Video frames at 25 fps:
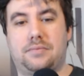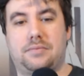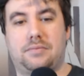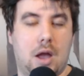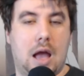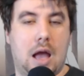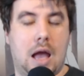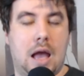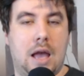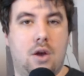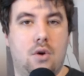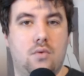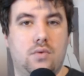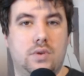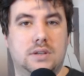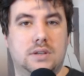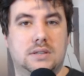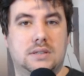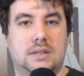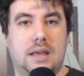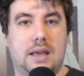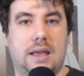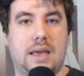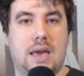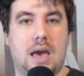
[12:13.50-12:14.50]
I always
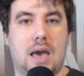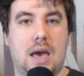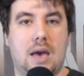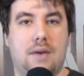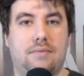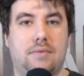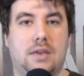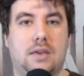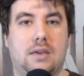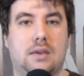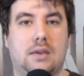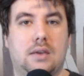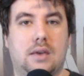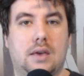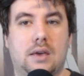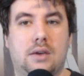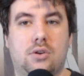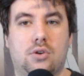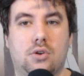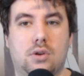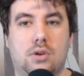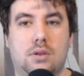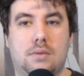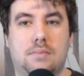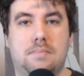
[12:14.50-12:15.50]
like having a
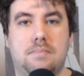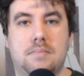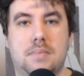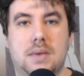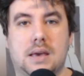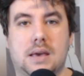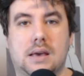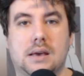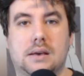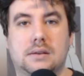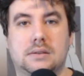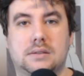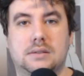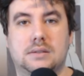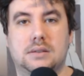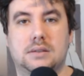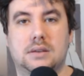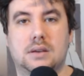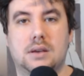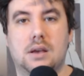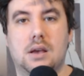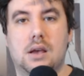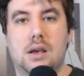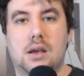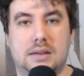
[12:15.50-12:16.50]
good mix
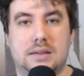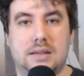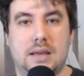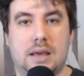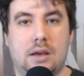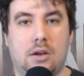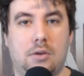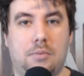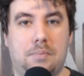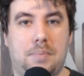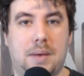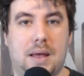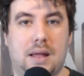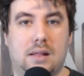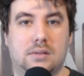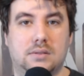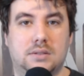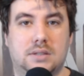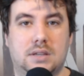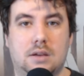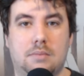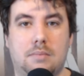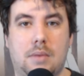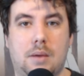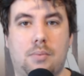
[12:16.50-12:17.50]
to help balance
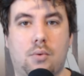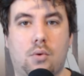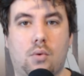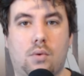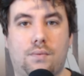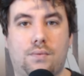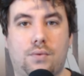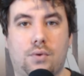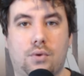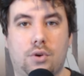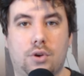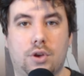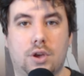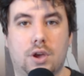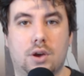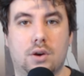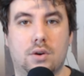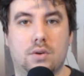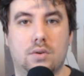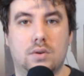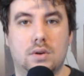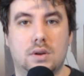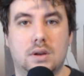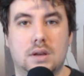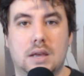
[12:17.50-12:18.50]
out my portfolio.